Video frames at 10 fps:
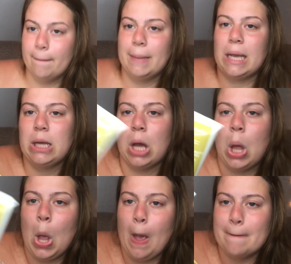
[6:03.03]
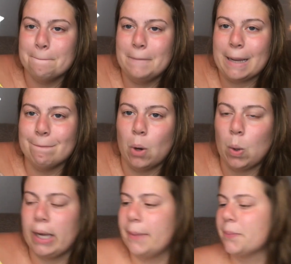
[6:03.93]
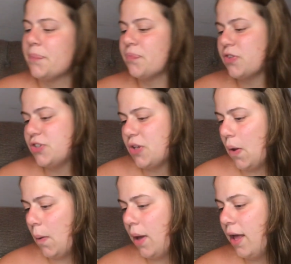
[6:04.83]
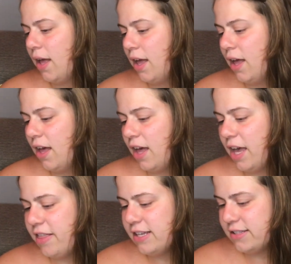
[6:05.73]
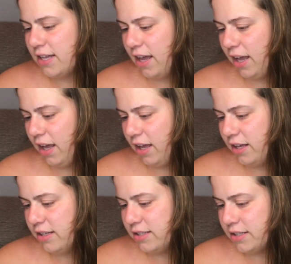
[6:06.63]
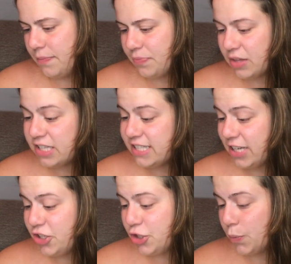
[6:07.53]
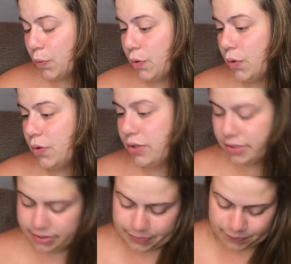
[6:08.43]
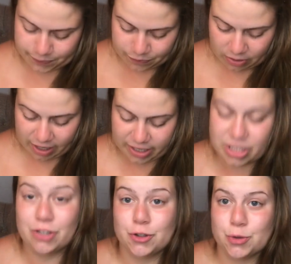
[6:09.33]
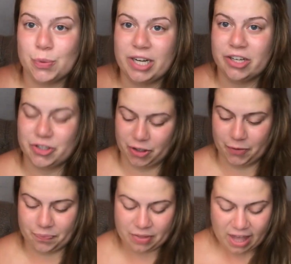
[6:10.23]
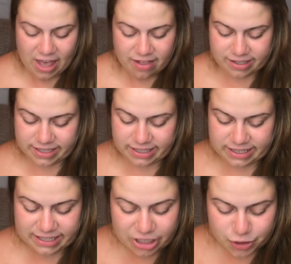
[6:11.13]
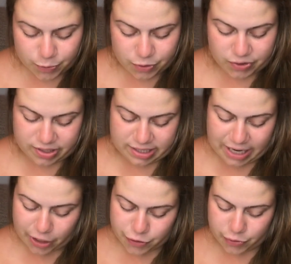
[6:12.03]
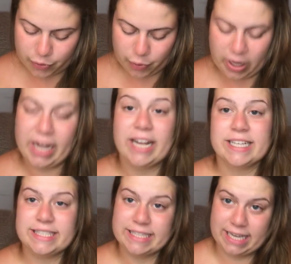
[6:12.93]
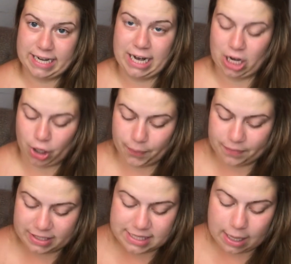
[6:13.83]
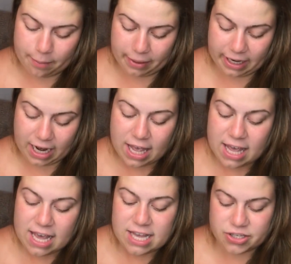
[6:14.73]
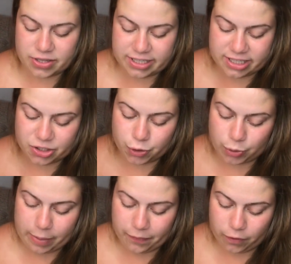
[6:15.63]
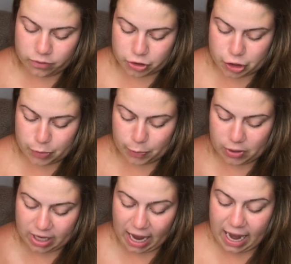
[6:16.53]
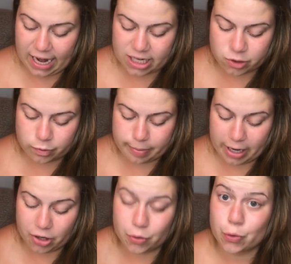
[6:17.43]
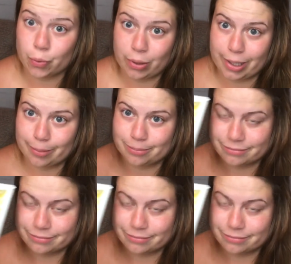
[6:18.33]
big boy. So this is Sensuals. I guess I'll just read it to you. This is the Sensuals Natural and Organic Skincare. That's the company. So this is grapefruit turmeric hand repair cream.